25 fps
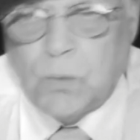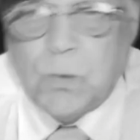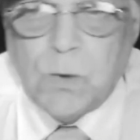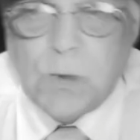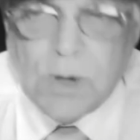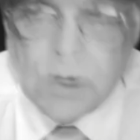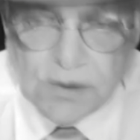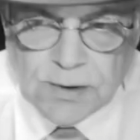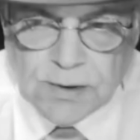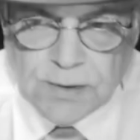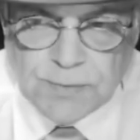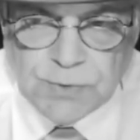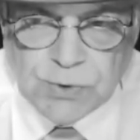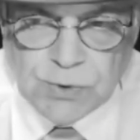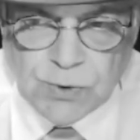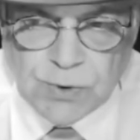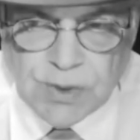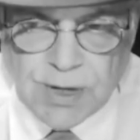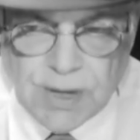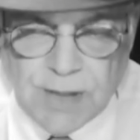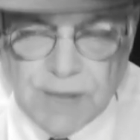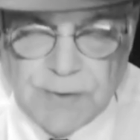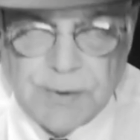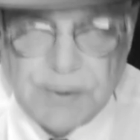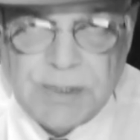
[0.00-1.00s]
Welcome to
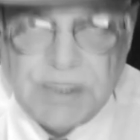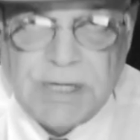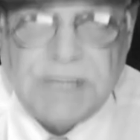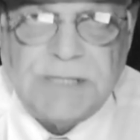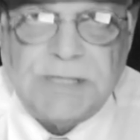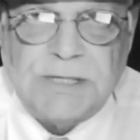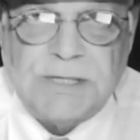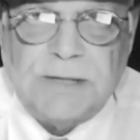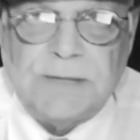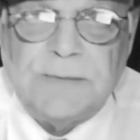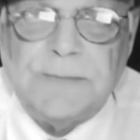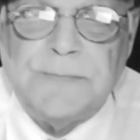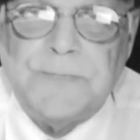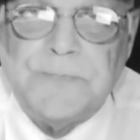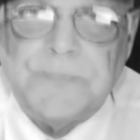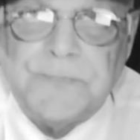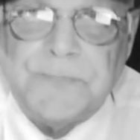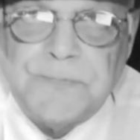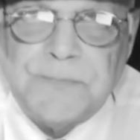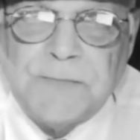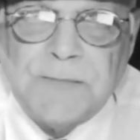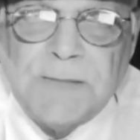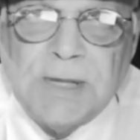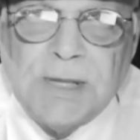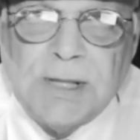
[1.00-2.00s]
another edition
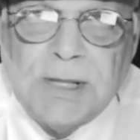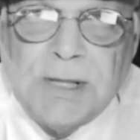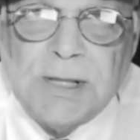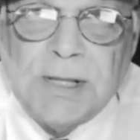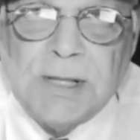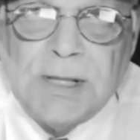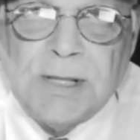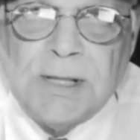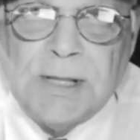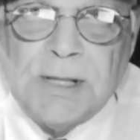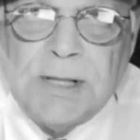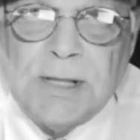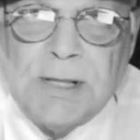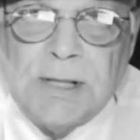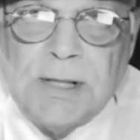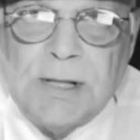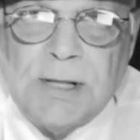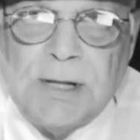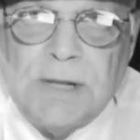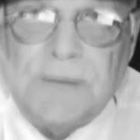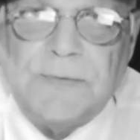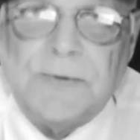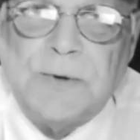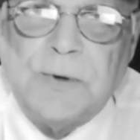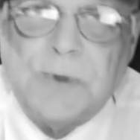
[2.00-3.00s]

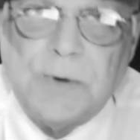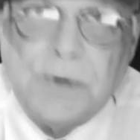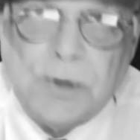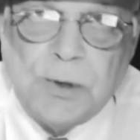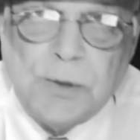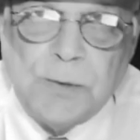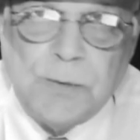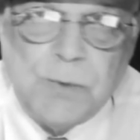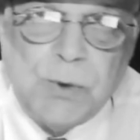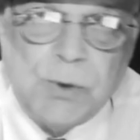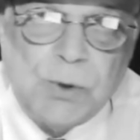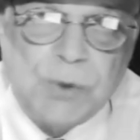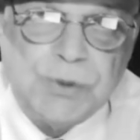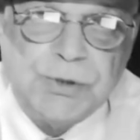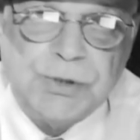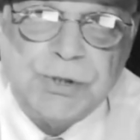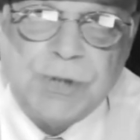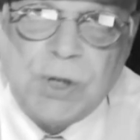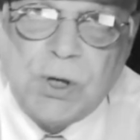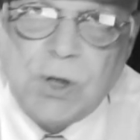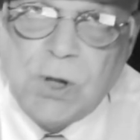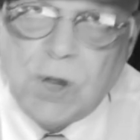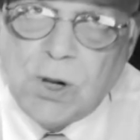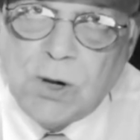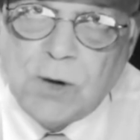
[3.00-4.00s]
of the Critical Post
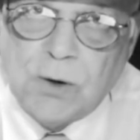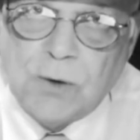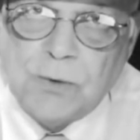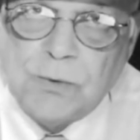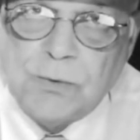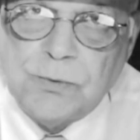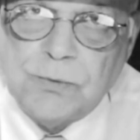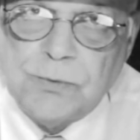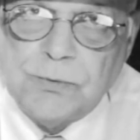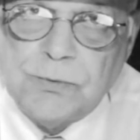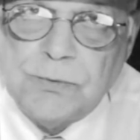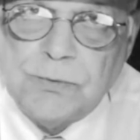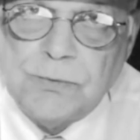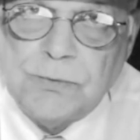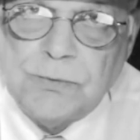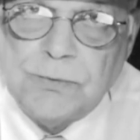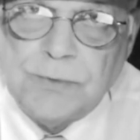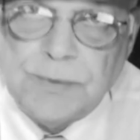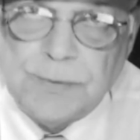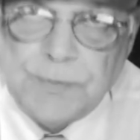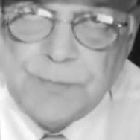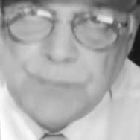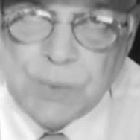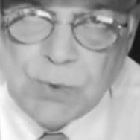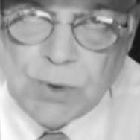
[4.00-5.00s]
Chicago
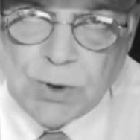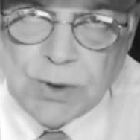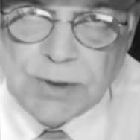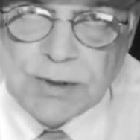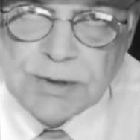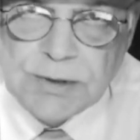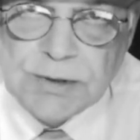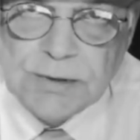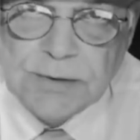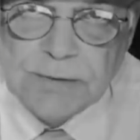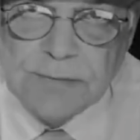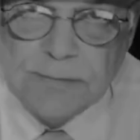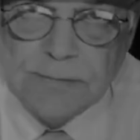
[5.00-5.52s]
Report.